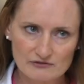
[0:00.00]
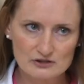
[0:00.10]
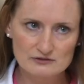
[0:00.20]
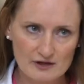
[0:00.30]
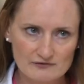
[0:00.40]
the
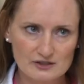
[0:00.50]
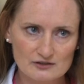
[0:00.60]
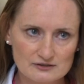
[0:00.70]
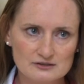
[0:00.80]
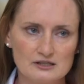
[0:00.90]
first 5
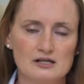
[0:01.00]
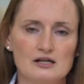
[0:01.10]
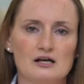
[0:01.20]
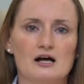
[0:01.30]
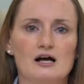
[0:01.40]
years.
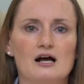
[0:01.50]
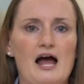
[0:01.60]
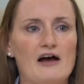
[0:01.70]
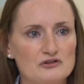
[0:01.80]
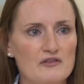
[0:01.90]

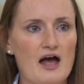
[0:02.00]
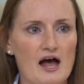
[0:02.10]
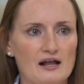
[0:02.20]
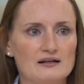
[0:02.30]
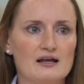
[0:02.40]
After
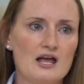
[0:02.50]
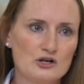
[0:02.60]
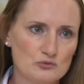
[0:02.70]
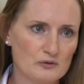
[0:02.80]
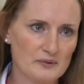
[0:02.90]
that,
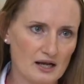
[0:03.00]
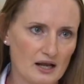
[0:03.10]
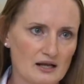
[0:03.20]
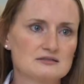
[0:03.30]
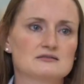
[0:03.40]
annual
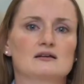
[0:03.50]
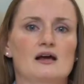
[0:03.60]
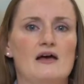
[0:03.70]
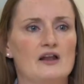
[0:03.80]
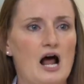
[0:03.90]
meetings,
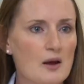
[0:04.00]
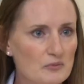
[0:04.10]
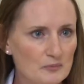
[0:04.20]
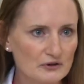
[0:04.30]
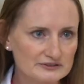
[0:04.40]
and then I'm
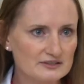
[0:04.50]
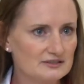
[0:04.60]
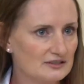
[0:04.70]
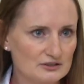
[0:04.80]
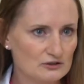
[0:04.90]
the person
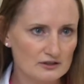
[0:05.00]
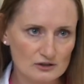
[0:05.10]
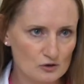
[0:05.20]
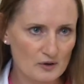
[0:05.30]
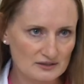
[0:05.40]
that does their
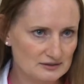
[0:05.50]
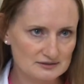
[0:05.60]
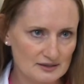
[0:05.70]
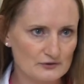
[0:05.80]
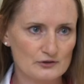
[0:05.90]
clinical breast
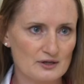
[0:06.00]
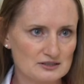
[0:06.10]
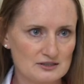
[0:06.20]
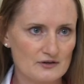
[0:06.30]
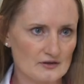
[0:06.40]
exam for the
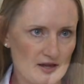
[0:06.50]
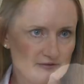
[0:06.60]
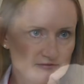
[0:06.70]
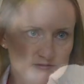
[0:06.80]
rest of their life.